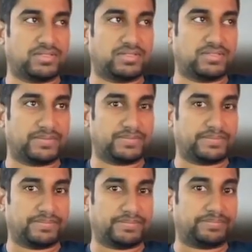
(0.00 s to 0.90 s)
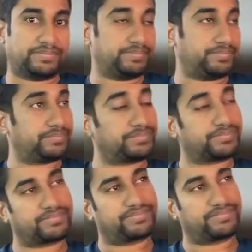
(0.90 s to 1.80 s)

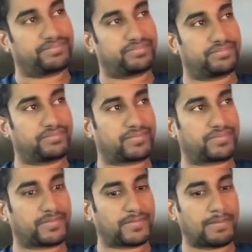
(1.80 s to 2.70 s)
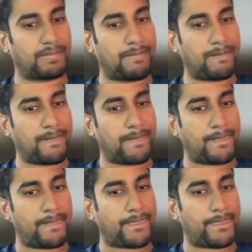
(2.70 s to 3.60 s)

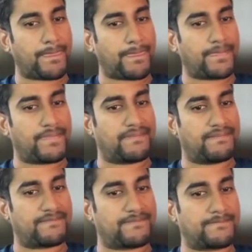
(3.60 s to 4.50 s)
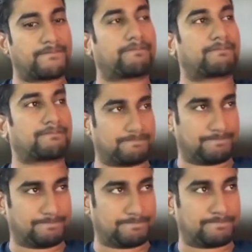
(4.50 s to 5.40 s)

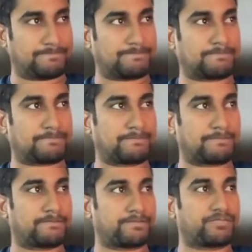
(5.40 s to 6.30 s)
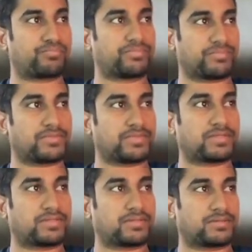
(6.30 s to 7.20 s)

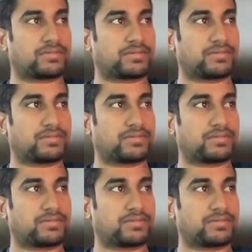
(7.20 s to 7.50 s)
(not speaking)